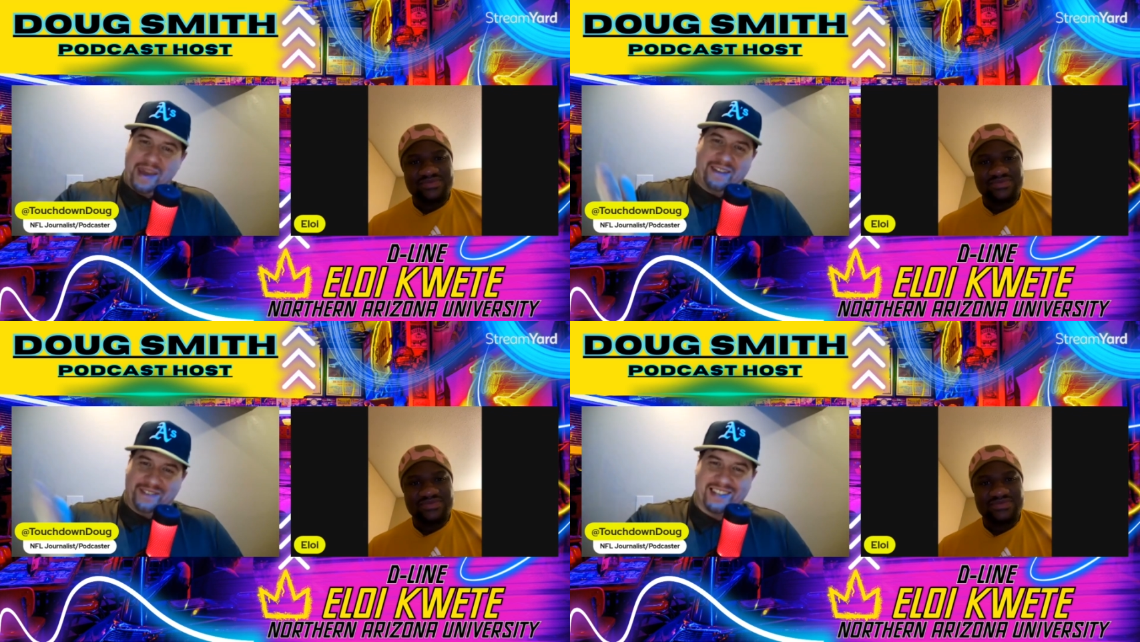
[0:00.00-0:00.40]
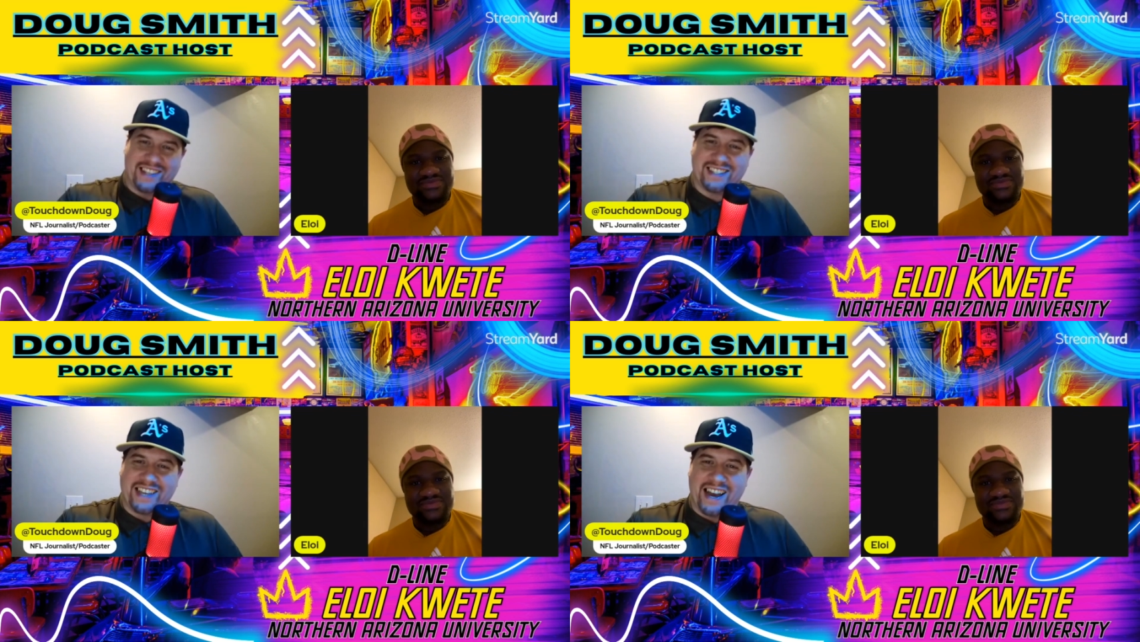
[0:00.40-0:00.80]
Speaker 1: after
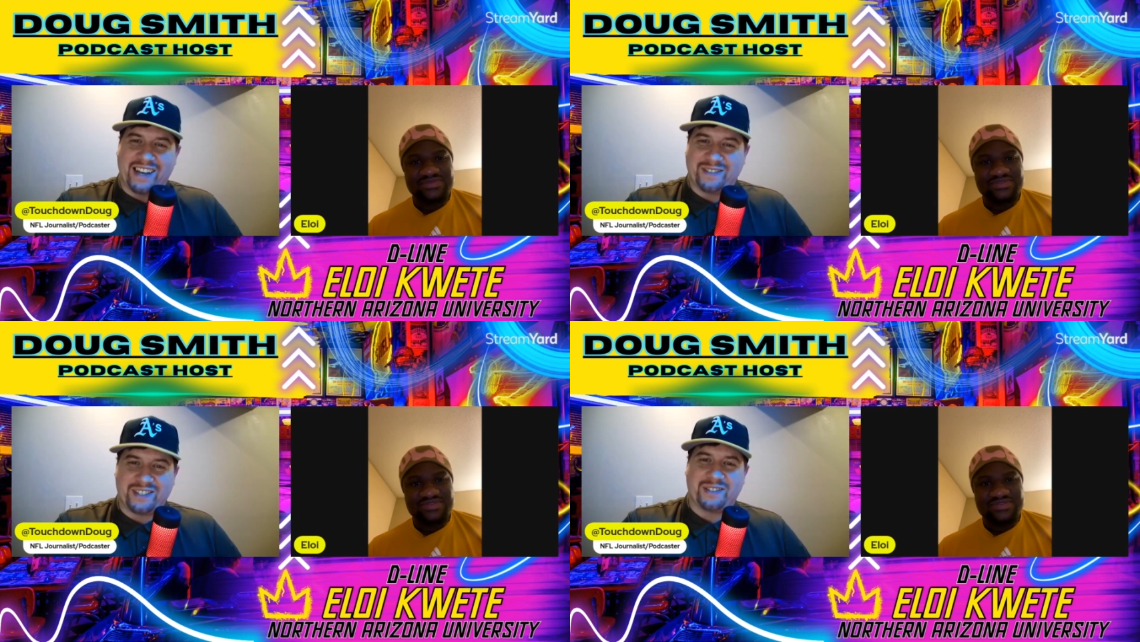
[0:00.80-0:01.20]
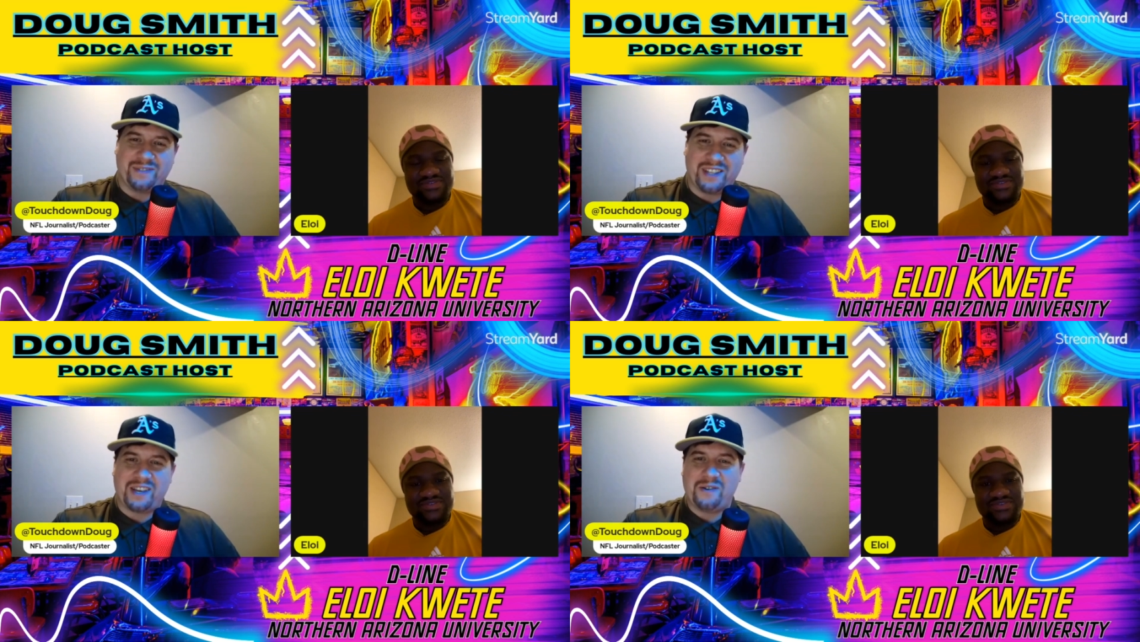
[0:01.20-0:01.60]
these guys, which is
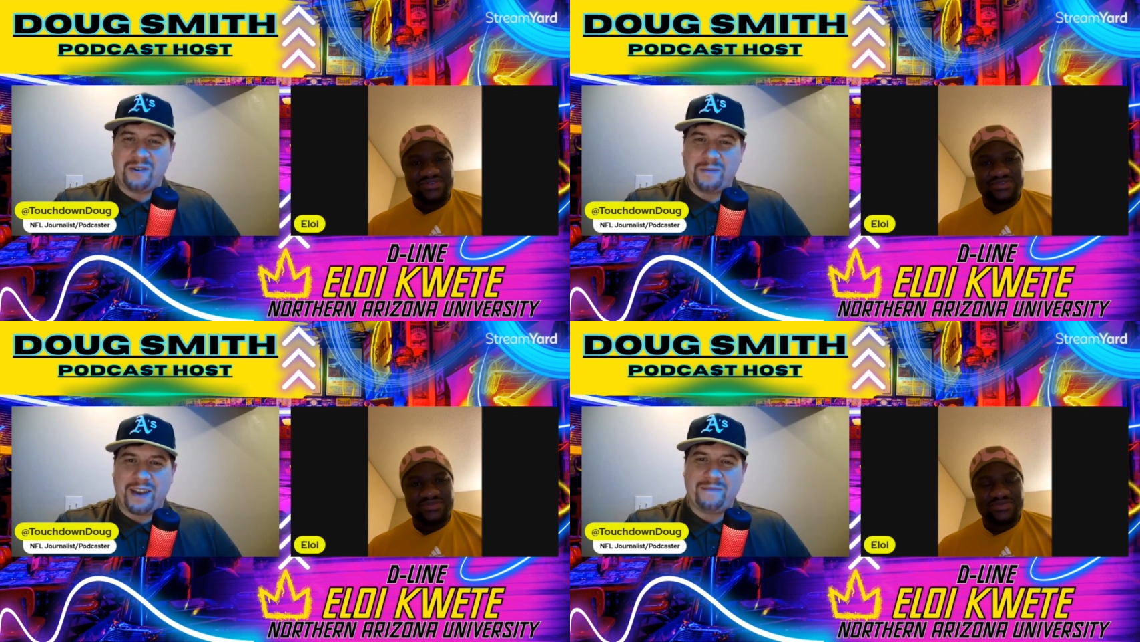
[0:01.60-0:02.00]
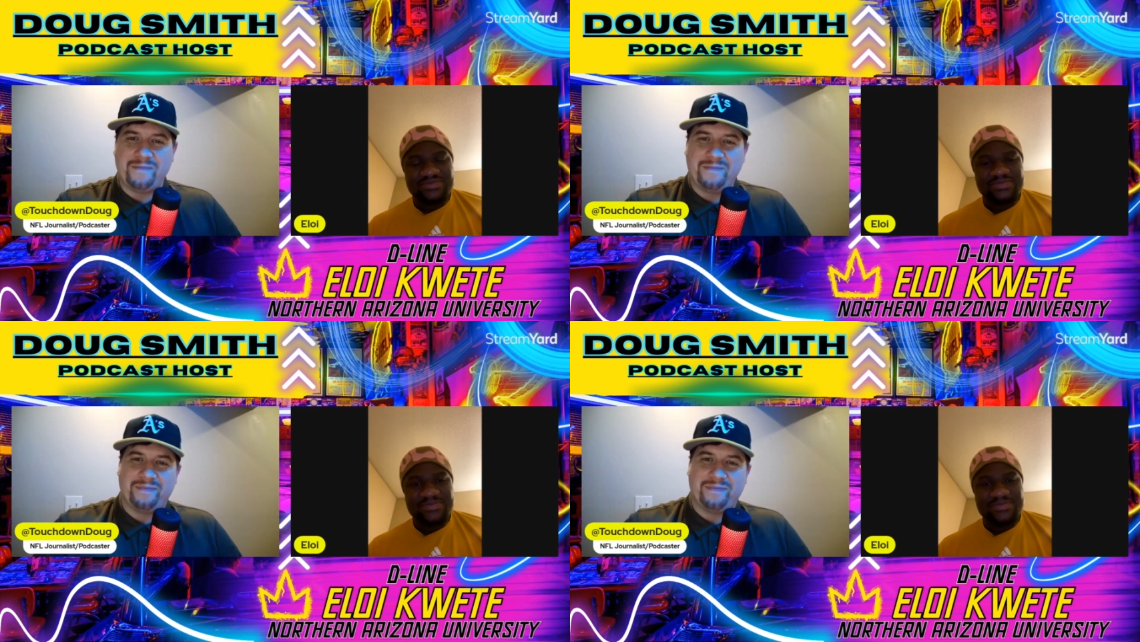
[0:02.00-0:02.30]
really cool, man.